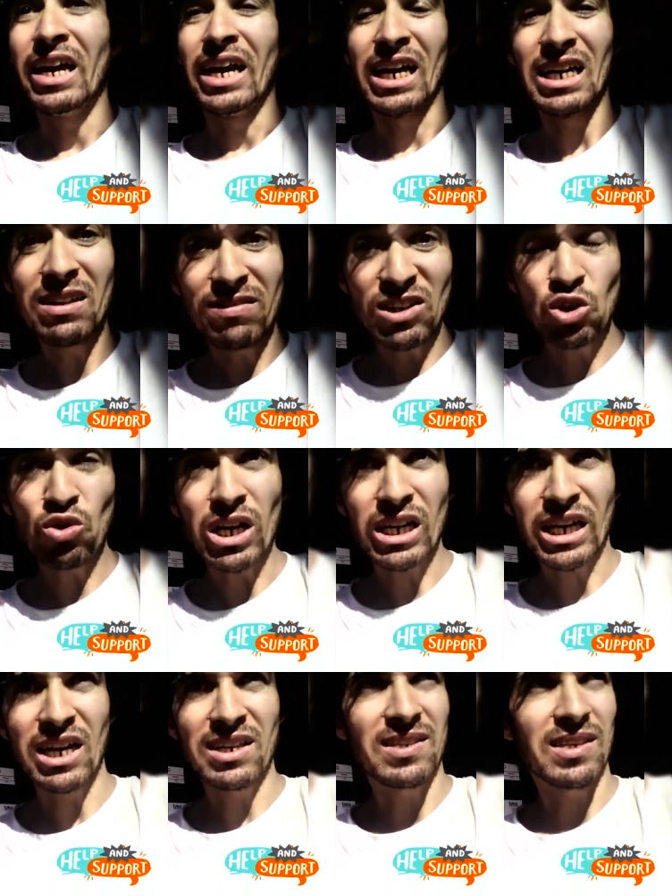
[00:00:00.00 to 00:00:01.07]
individual
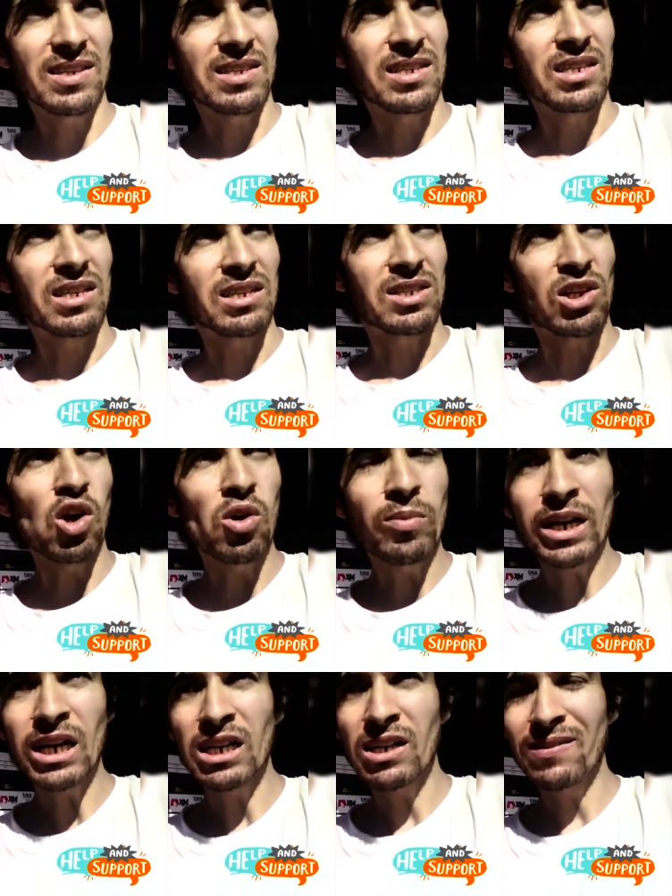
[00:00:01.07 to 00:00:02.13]
cases so
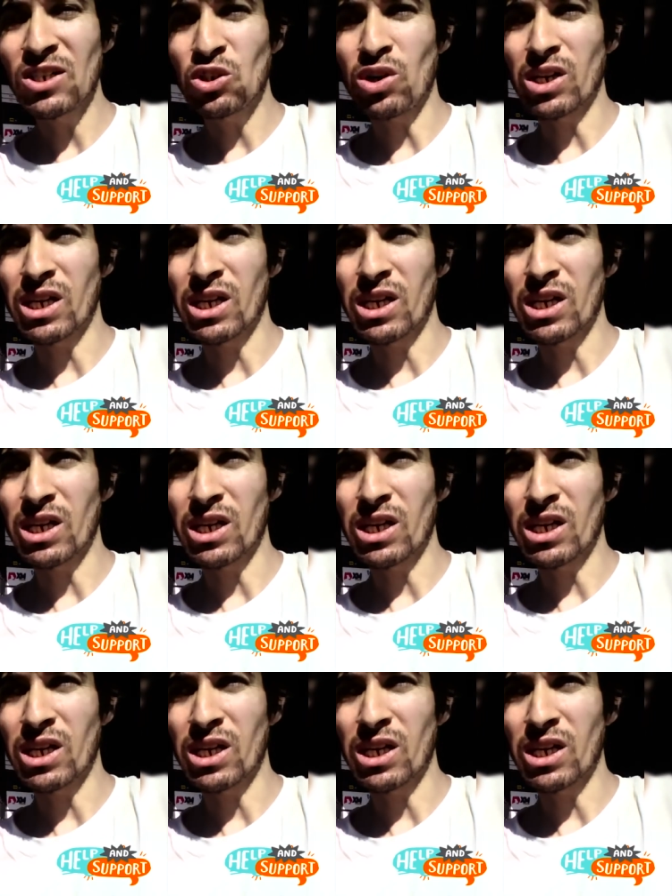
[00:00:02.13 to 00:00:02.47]
many individual